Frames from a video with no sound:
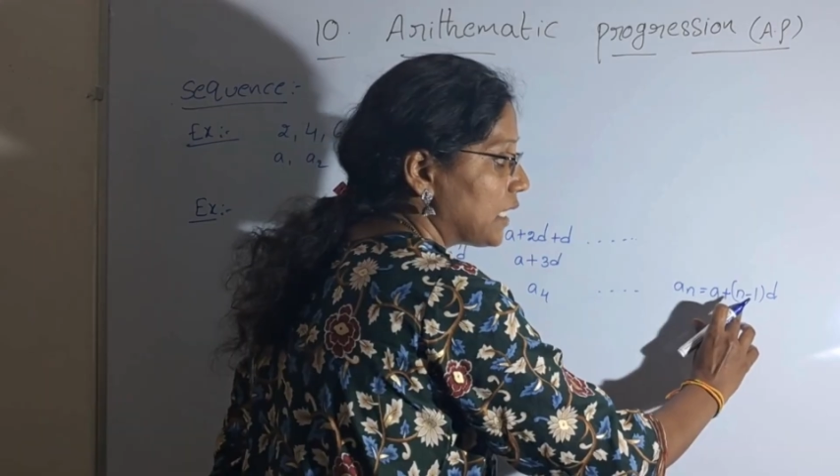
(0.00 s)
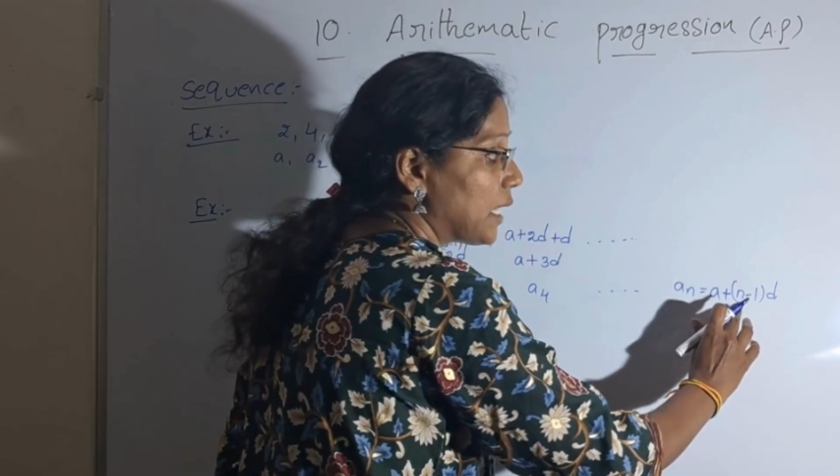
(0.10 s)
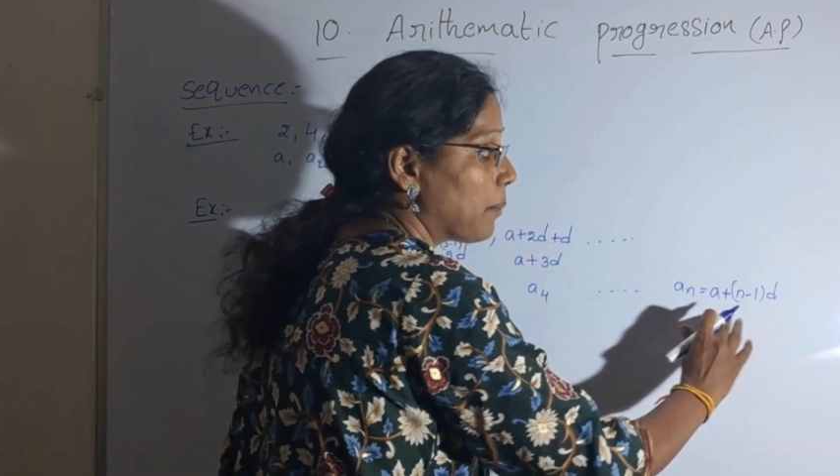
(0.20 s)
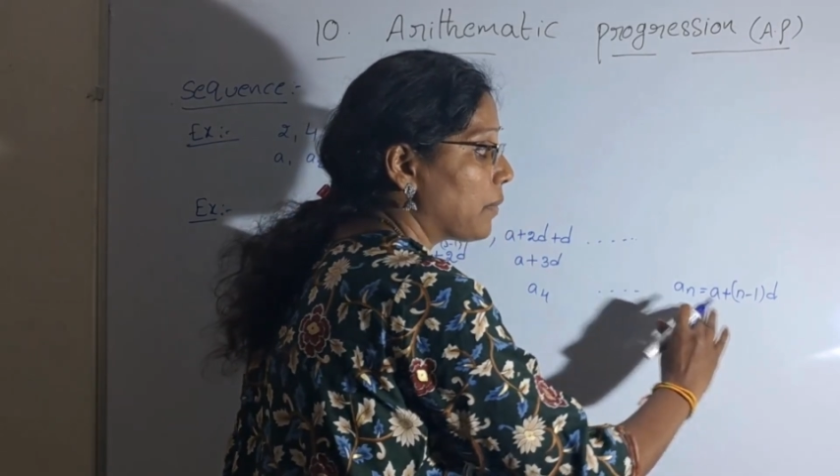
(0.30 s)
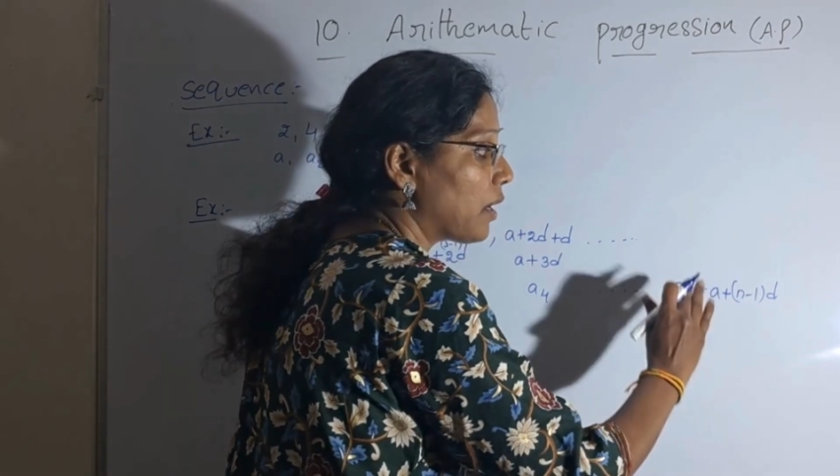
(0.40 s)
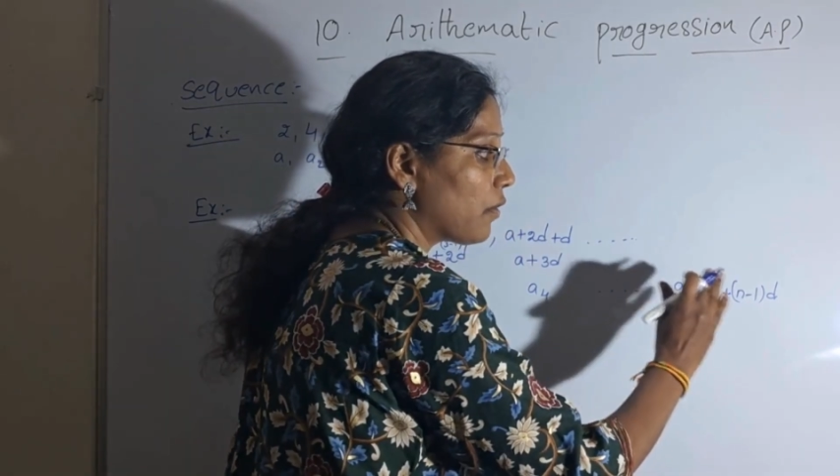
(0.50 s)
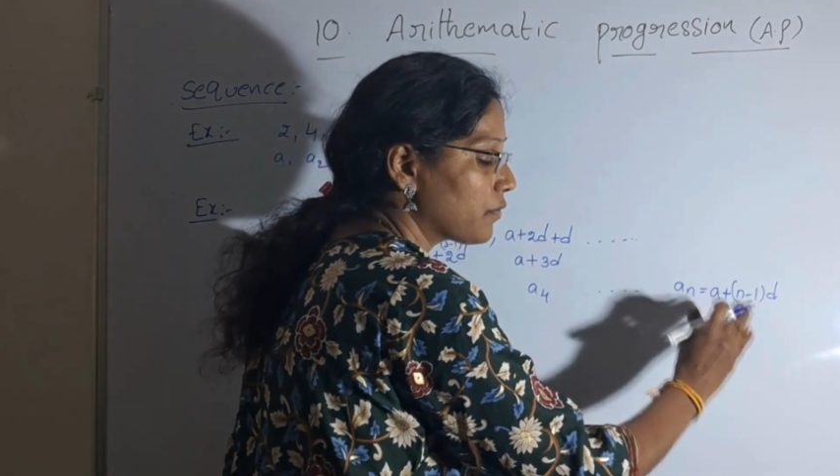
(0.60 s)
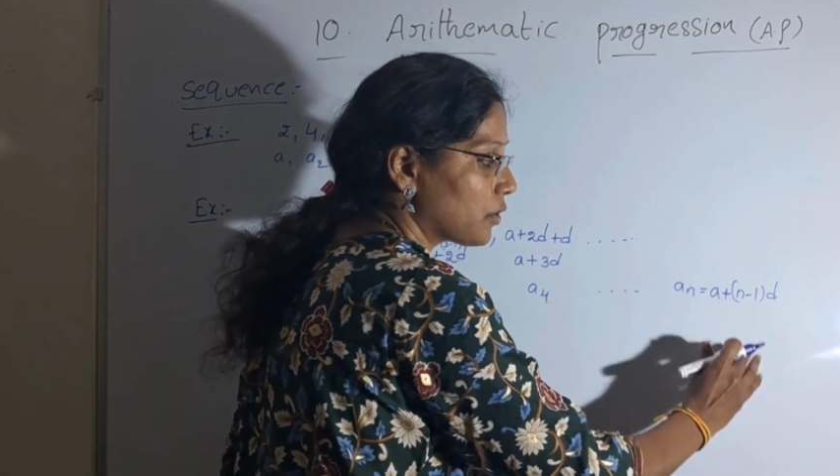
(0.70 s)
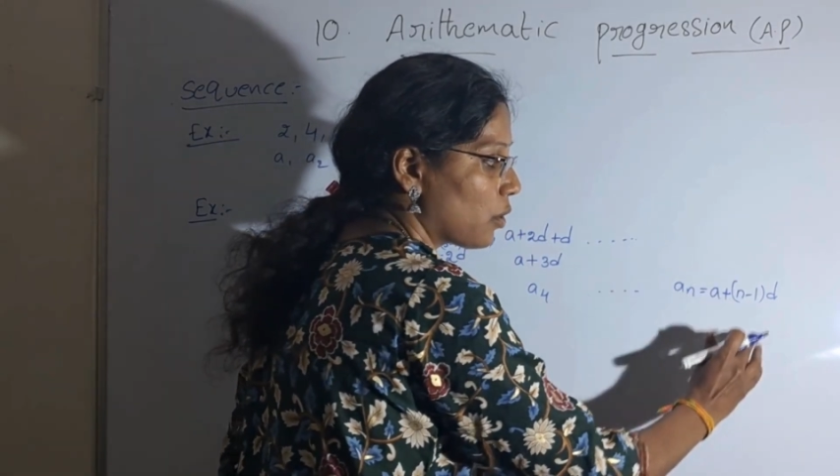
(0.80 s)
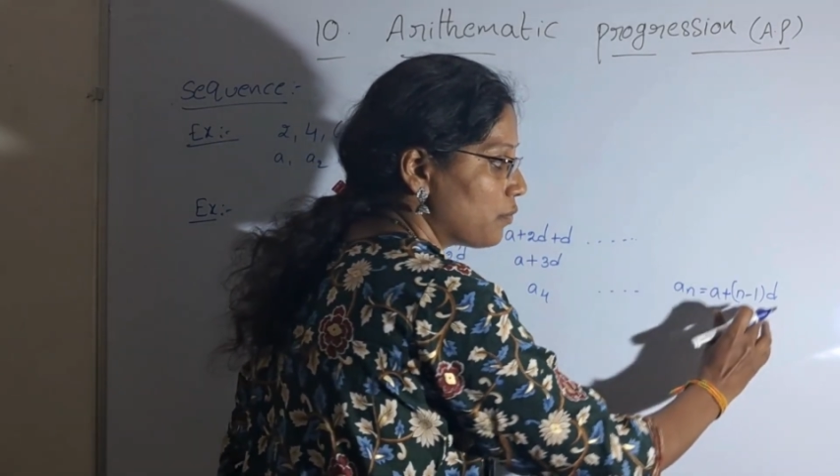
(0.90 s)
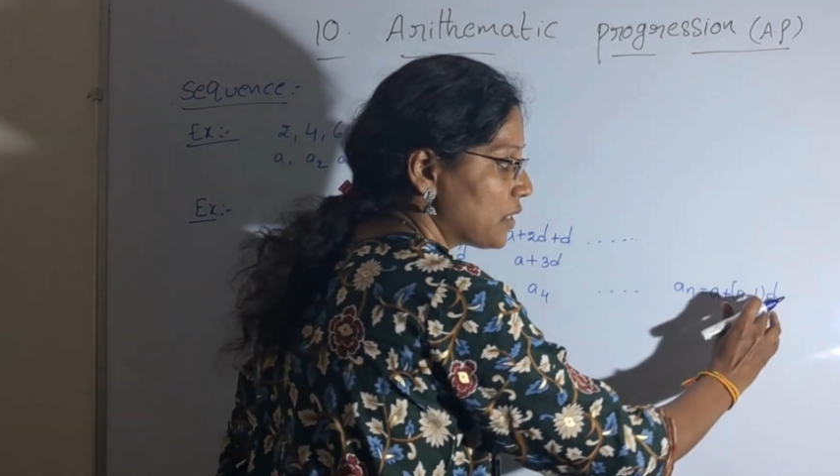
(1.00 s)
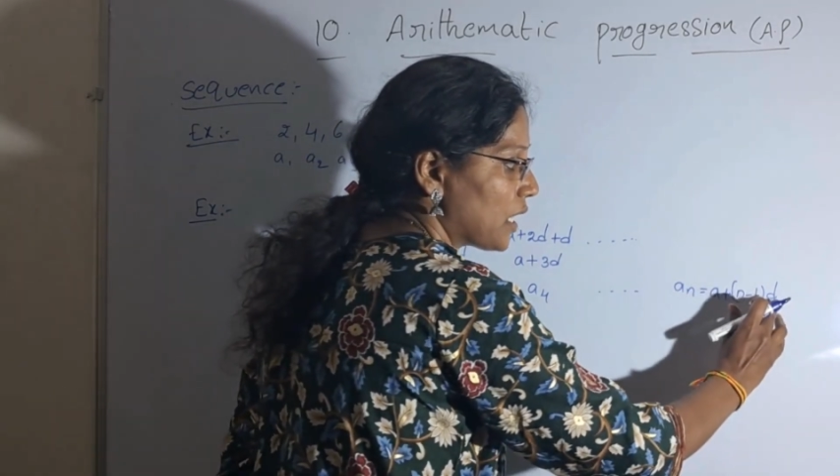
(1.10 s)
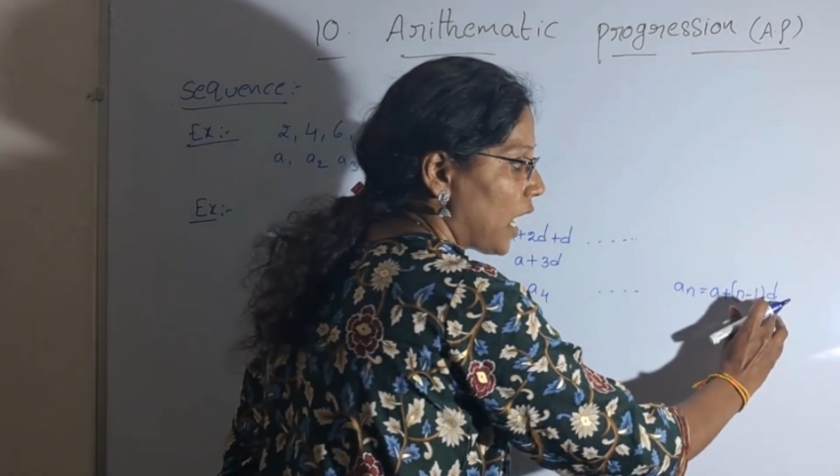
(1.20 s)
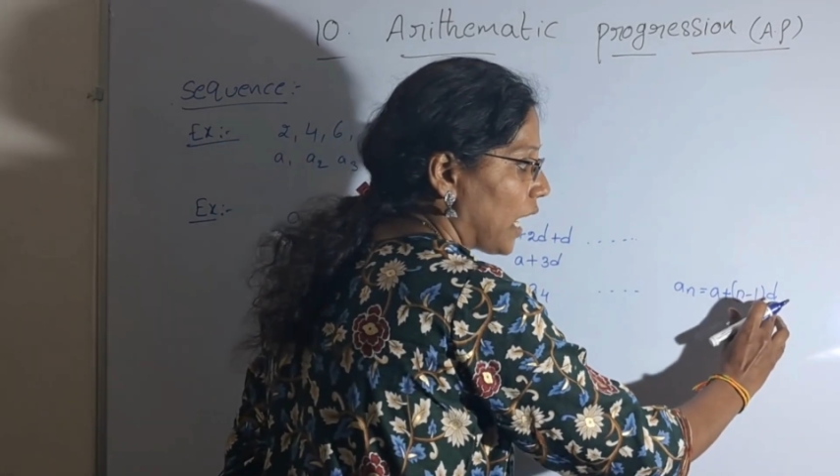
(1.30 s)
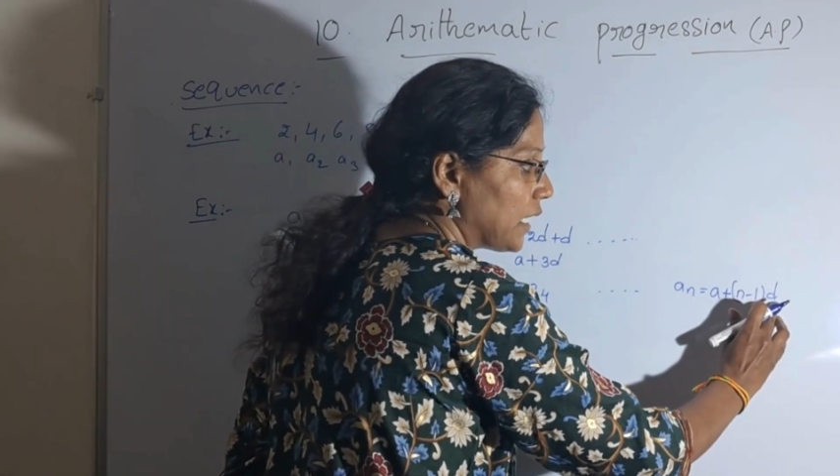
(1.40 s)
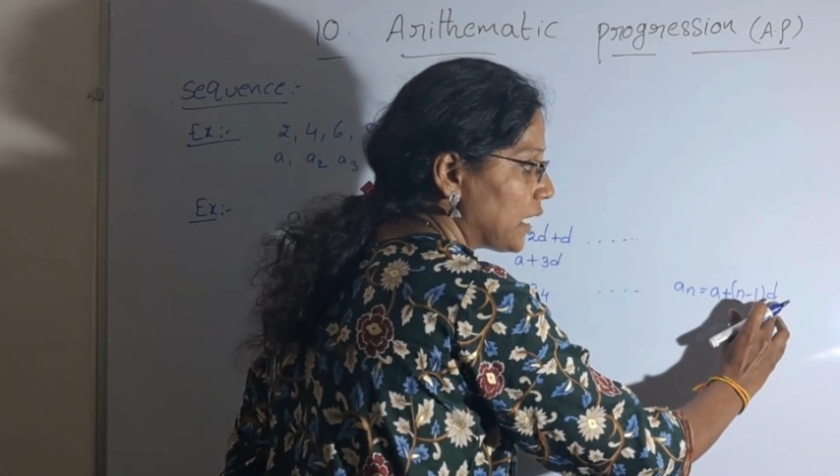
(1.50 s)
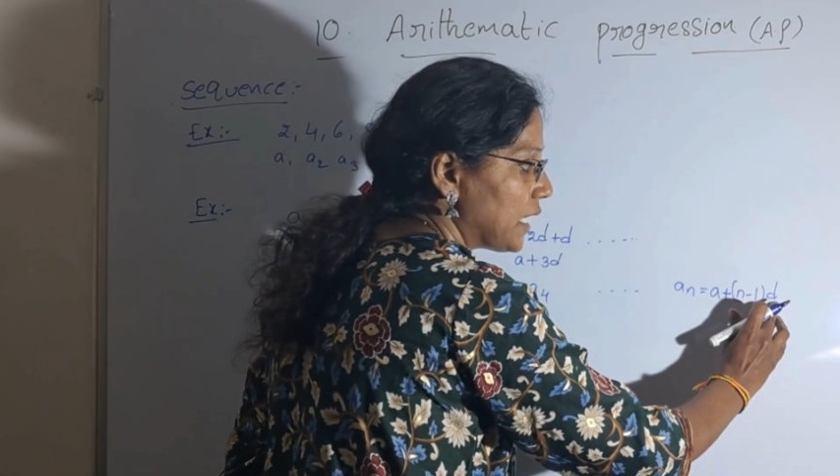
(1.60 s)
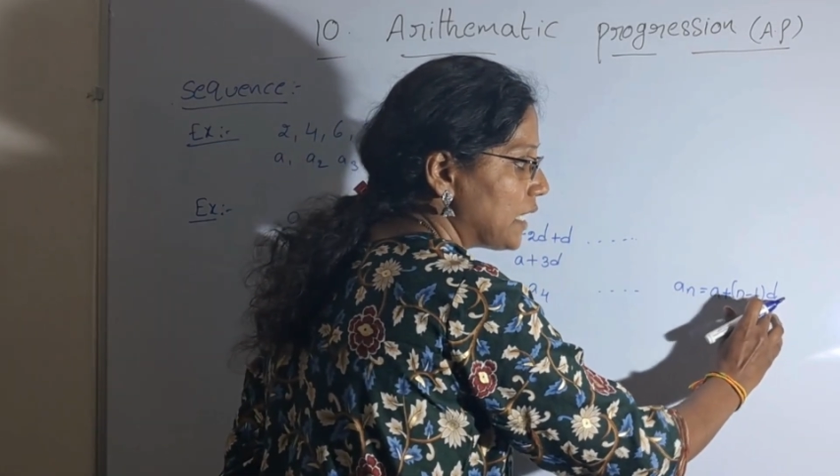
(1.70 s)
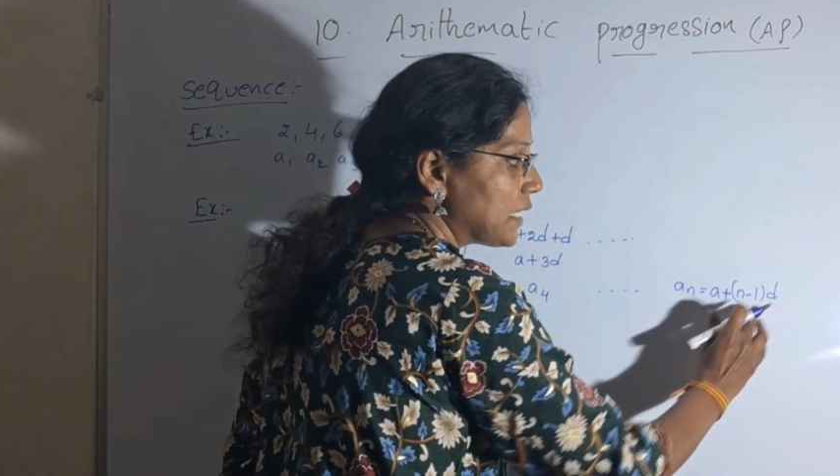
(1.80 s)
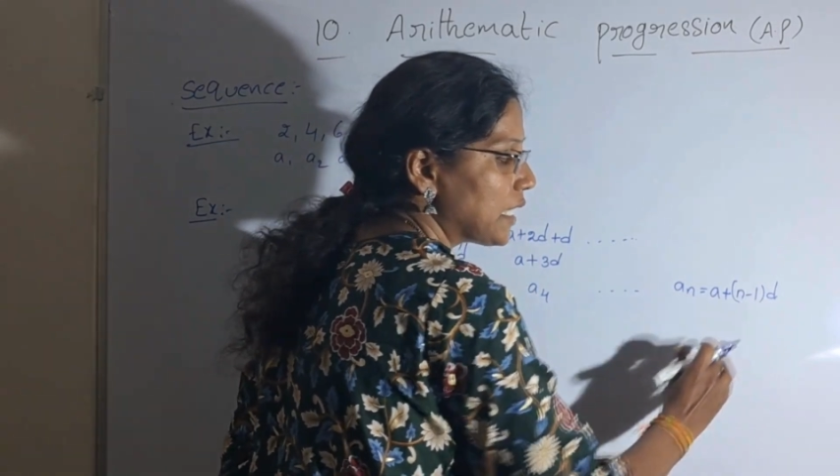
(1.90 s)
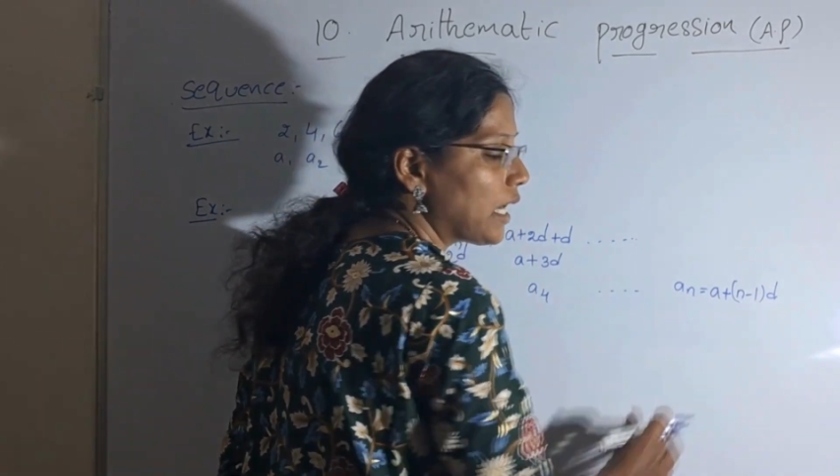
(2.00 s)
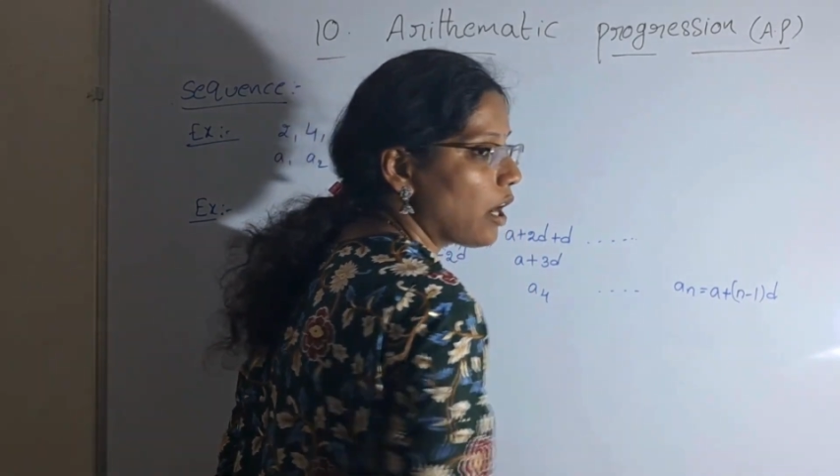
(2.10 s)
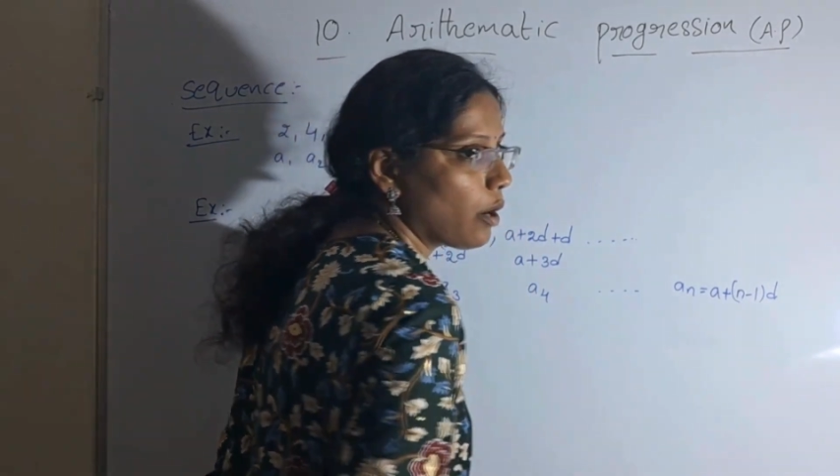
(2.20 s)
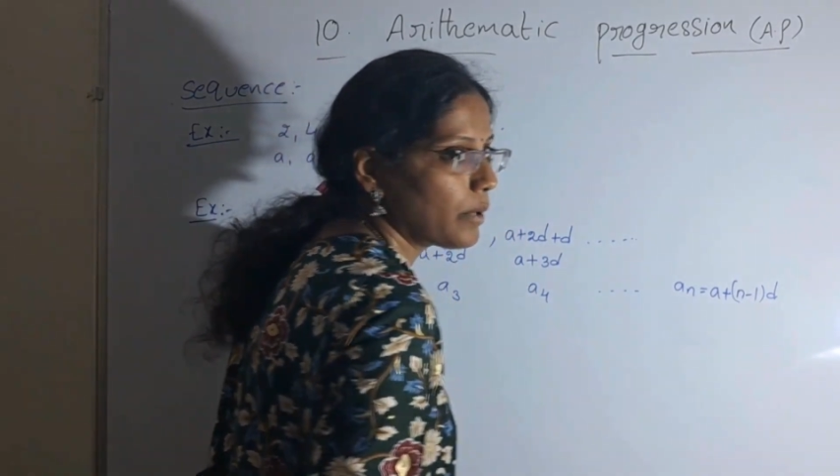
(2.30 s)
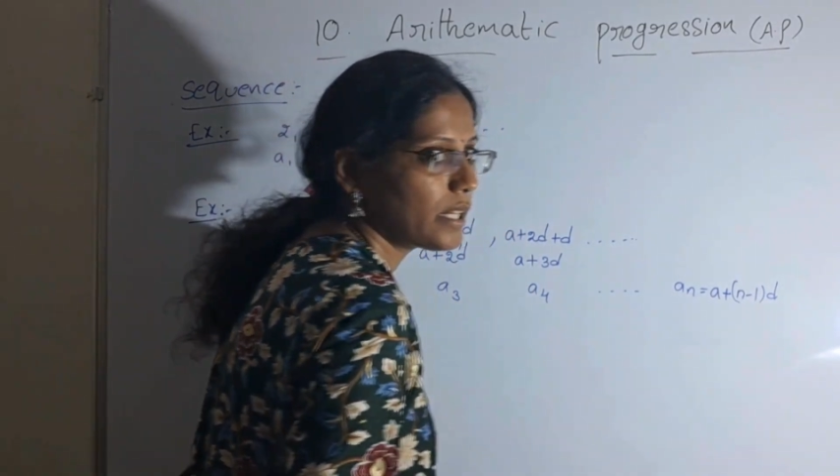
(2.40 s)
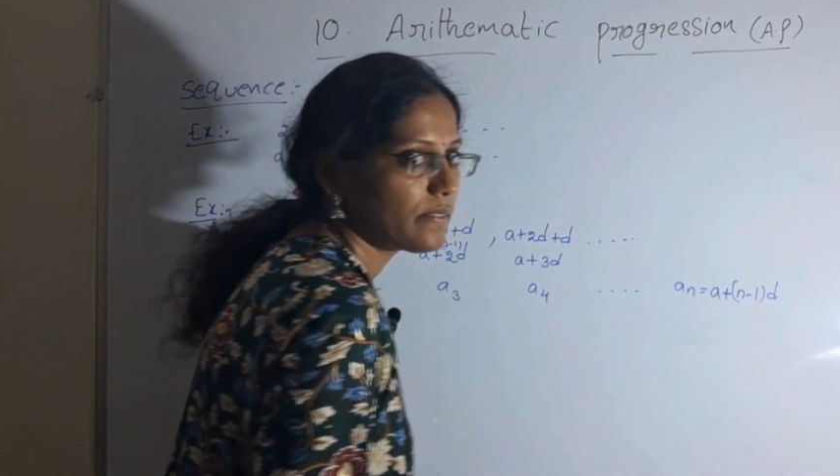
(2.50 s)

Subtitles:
the number of terms and D is the common